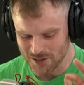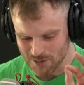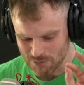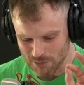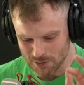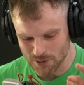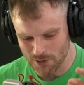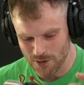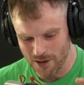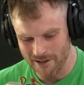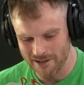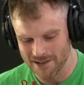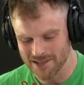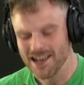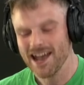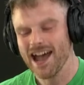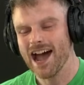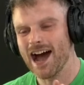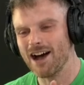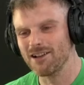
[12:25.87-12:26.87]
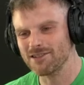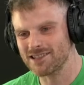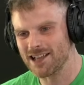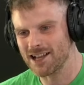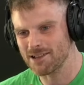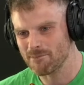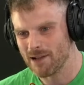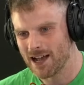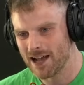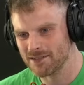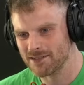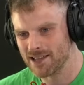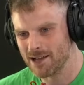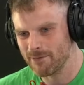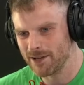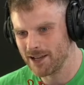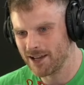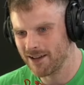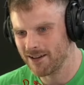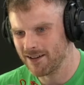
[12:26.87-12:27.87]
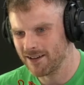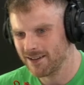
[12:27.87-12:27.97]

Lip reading: Swiss authorities. How's that been going?